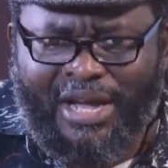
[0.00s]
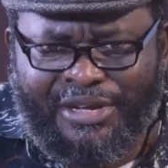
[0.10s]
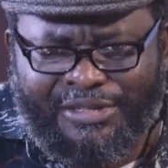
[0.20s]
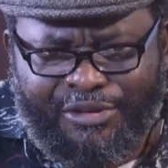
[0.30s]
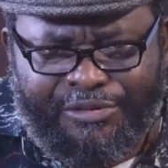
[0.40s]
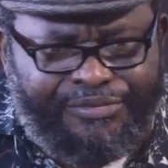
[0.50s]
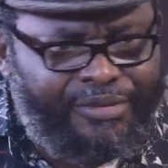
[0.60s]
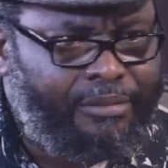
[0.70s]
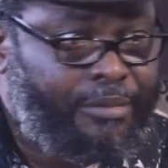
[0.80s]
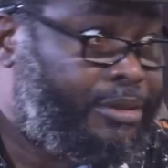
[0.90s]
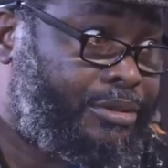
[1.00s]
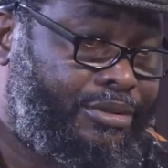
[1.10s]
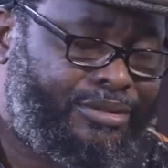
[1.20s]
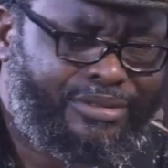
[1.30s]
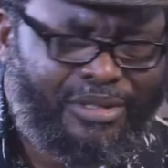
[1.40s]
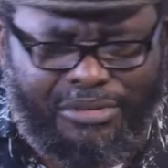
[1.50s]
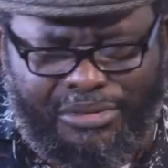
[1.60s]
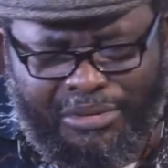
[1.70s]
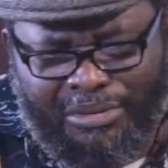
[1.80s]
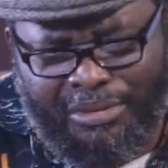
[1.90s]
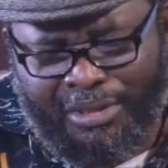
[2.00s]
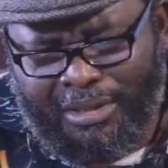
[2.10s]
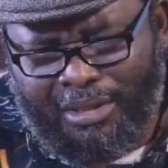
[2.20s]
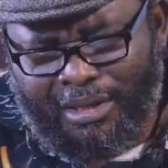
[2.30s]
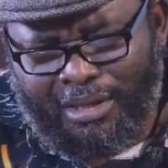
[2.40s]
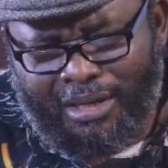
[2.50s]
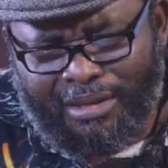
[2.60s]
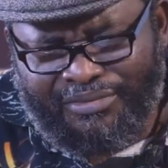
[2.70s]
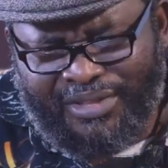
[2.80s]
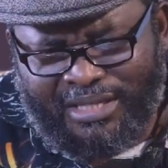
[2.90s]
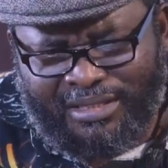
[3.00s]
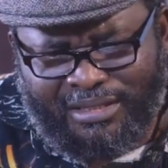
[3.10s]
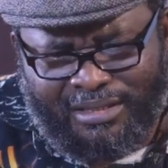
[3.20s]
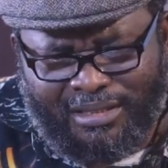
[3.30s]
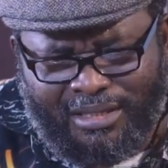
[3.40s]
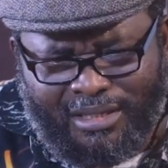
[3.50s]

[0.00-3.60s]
guise of a medical doctor uh, that